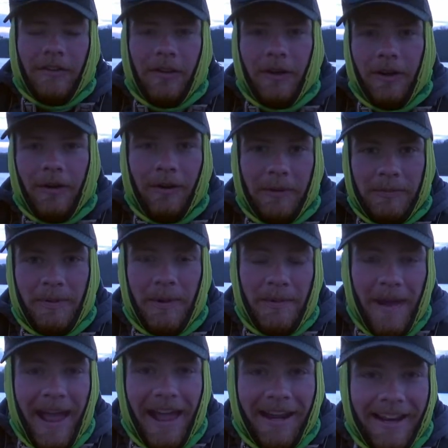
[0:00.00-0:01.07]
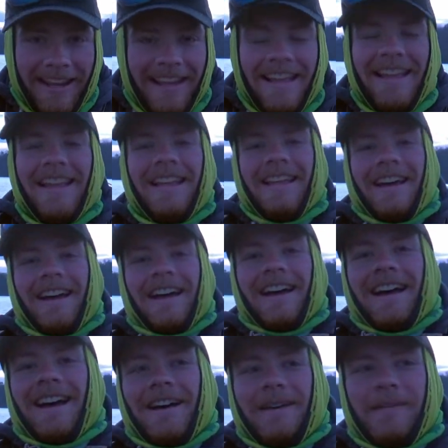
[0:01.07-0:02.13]
so it's pretty bad.
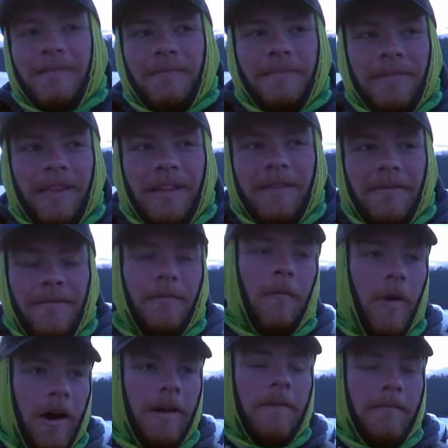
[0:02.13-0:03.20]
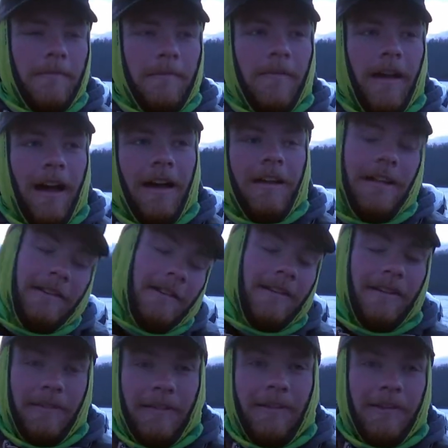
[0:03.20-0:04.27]
Um, one, uh, and
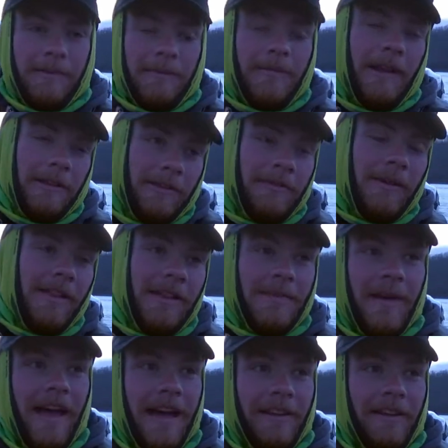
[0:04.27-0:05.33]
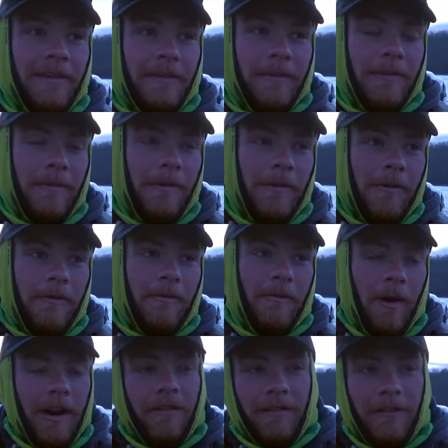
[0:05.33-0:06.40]
uh, it's, it's really bad, is
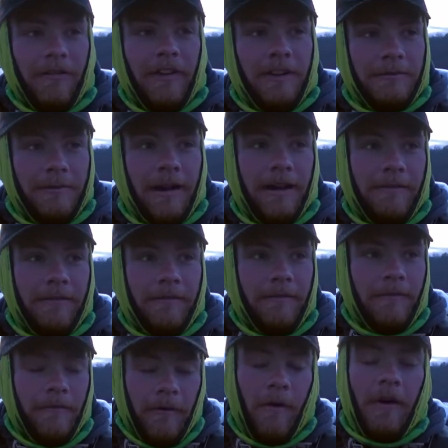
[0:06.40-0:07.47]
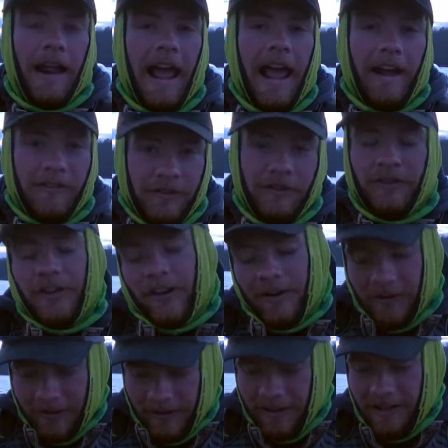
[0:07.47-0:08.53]
one of the fish weighed four and a half. So,
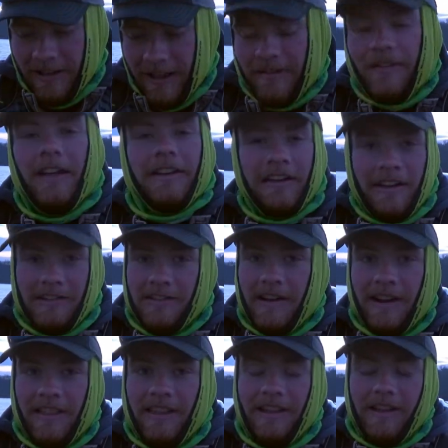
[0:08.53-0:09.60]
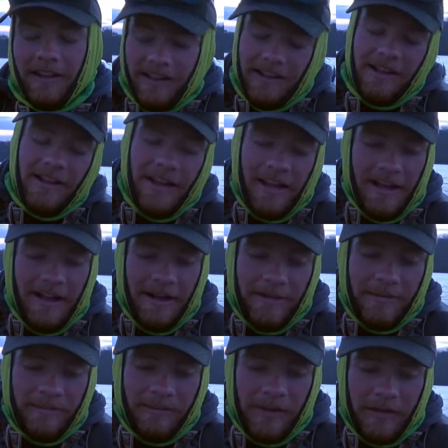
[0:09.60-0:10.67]
if that tells you anything.
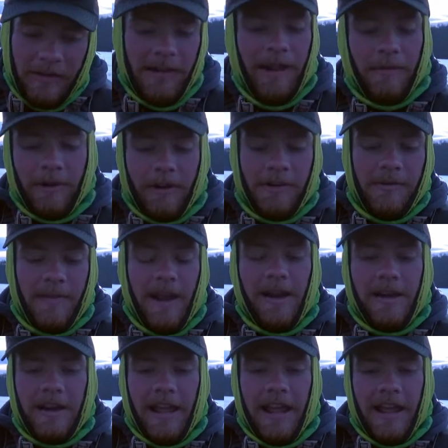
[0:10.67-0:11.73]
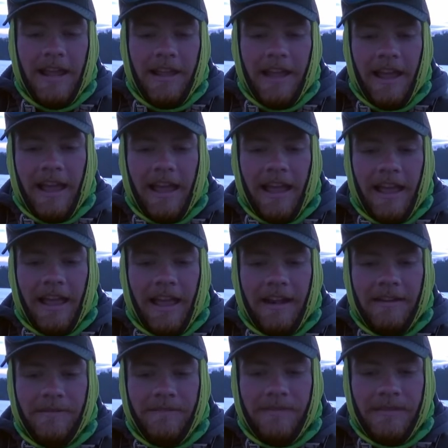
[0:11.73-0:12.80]
Um, so, yeah, we're going to do better today, and